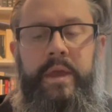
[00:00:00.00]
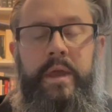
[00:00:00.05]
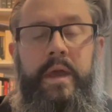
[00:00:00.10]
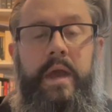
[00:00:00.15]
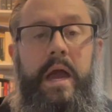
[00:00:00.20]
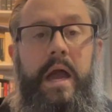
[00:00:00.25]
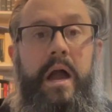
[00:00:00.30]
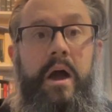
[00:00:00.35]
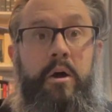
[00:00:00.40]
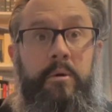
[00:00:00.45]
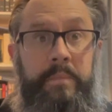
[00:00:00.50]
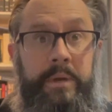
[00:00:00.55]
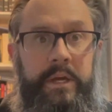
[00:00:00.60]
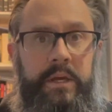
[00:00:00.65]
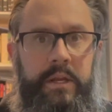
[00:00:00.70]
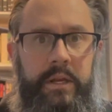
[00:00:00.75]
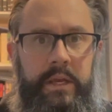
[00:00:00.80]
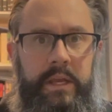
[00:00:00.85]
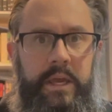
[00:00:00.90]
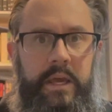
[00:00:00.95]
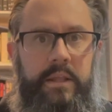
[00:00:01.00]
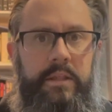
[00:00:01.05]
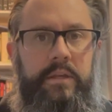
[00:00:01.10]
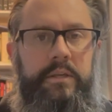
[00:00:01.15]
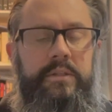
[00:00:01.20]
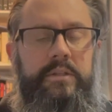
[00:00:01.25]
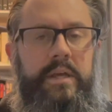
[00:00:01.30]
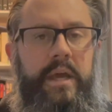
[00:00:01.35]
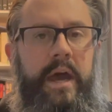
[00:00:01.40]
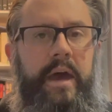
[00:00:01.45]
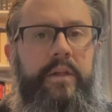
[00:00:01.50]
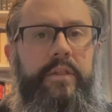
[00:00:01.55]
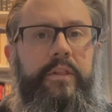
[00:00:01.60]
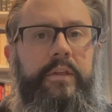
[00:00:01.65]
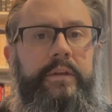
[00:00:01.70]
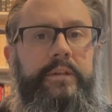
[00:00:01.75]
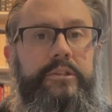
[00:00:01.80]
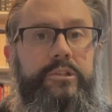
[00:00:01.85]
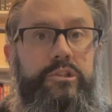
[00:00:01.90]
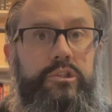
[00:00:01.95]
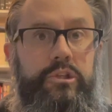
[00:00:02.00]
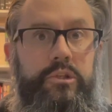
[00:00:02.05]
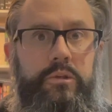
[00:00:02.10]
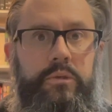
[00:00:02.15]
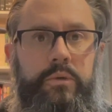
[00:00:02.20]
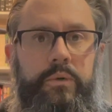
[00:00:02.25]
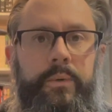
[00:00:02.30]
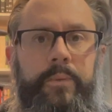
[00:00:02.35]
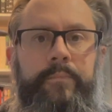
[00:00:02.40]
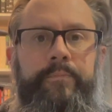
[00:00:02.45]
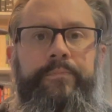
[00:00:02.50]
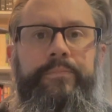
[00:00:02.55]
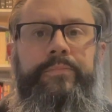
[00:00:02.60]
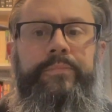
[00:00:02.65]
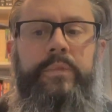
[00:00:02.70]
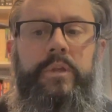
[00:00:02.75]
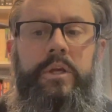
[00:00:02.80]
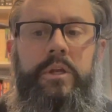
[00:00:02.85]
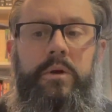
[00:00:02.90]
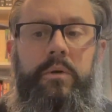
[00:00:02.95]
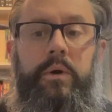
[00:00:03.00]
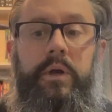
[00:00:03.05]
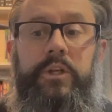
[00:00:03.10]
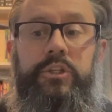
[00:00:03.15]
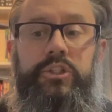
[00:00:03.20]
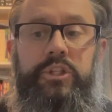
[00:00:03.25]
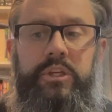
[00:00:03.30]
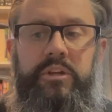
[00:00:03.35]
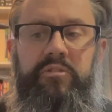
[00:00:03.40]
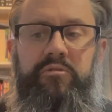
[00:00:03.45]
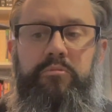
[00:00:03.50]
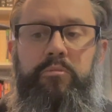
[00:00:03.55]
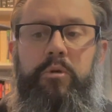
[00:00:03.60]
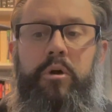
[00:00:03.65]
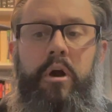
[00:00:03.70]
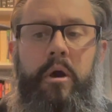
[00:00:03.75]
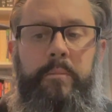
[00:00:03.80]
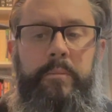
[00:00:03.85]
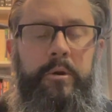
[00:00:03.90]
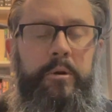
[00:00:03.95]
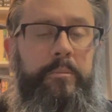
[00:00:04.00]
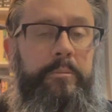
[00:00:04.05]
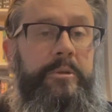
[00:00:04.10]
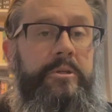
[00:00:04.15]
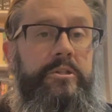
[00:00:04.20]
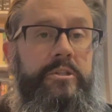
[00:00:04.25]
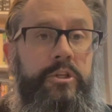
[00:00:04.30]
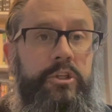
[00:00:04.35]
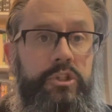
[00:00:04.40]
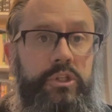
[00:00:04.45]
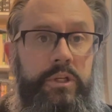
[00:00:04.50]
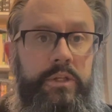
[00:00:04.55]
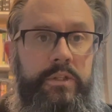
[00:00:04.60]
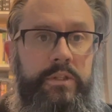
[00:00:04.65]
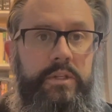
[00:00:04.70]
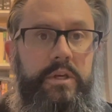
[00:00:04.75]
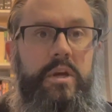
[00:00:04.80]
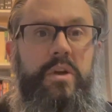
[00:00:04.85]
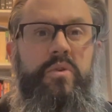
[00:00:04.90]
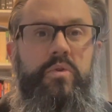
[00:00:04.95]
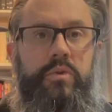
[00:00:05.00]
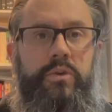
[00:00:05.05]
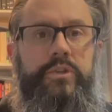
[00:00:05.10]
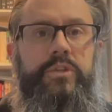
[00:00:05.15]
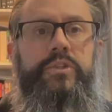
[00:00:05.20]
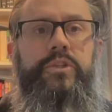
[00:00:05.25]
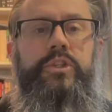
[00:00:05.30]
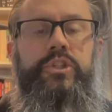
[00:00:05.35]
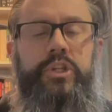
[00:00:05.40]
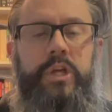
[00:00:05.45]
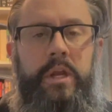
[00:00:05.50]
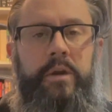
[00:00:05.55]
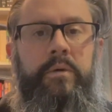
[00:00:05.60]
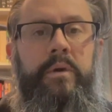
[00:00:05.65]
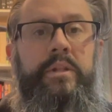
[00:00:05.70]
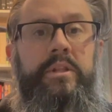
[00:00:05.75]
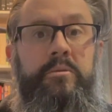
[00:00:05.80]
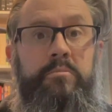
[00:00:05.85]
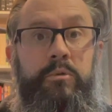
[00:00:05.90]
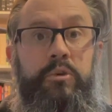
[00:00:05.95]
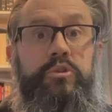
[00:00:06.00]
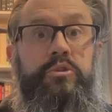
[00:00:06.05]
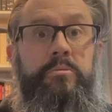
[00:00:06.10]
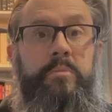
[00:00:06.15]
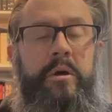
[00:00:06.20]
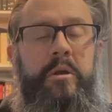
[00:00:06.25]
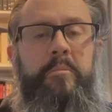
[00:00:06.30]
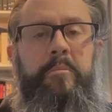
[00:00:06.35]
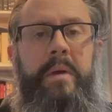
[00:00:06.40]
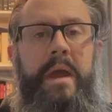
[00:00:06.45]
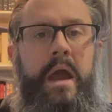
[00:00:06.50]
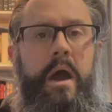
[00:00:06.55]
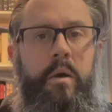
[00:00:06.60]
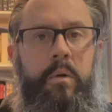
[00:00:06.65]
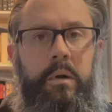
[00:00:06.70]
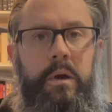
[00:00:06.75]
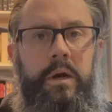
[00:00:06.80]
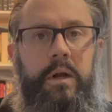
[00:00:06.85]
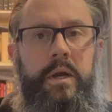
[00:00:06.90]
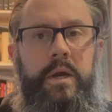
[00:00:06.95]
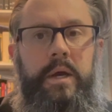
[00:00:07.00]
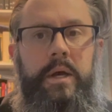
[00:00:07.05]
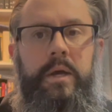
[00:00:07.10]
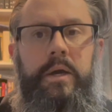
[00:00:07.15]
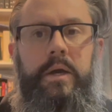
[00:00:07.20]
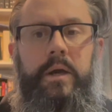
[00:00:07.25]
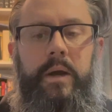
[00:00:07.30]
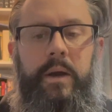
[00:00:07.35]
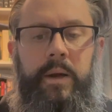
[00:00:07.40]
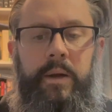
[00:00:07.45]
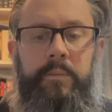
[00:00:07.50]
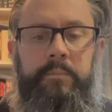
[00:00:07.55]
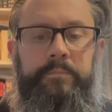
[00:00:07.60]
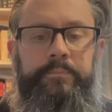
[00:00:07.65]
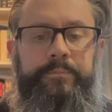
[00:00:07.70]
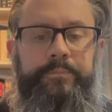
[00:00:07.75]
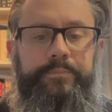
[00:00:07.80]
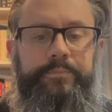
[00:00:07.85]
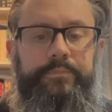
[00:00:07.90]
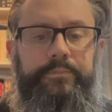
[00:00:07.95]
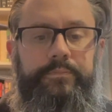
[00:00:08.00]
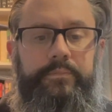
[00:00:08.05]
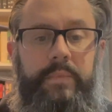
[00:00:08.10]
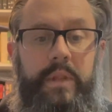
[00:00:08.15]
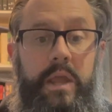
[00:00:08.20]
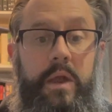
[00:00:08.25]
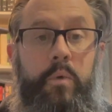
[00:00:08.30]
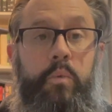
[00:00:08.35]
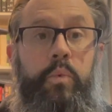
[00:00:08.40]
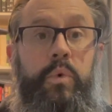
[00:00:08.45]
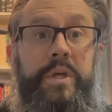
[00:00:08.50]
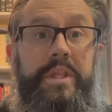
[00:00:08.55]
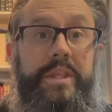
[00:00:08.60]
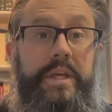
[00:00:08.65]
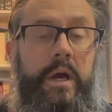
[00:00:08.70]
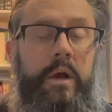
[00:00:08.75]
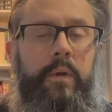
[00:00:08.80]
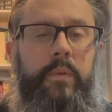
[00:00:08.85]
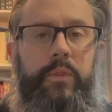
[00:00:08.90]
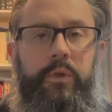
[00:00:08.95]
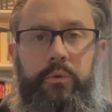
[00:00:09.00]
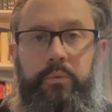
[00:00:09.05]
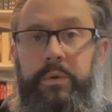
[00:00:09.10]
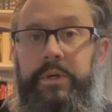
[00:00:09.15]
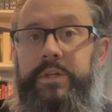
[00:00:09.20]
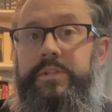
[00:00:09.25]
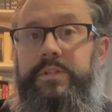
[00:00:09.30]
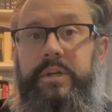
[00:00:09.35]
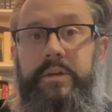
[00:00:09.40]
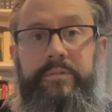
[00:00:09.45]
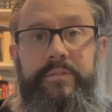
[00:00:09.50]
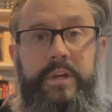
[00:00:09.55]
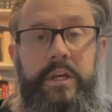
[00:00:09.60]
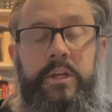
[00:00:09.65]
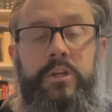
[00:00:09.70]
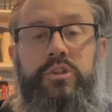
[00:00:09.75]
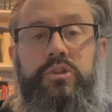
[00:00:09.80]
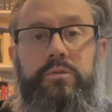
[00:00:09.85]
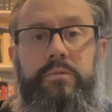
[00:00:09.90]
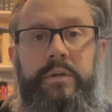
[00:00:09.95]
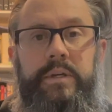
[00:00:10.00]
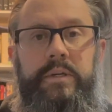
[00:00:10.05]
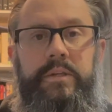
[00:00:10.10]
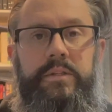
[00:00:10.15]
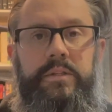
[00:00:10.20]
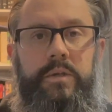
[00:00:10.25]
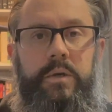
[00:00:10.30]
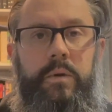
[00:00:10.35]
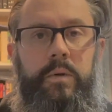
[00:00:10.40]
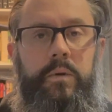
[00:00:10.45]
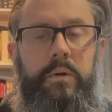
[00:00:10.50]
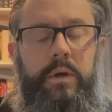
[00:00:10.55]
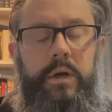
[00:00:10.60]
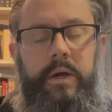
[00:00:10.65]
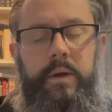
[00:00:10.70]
how am I going to get these athletes to, achieve proper positions in order to generate the most amount of power without the risk of injury? So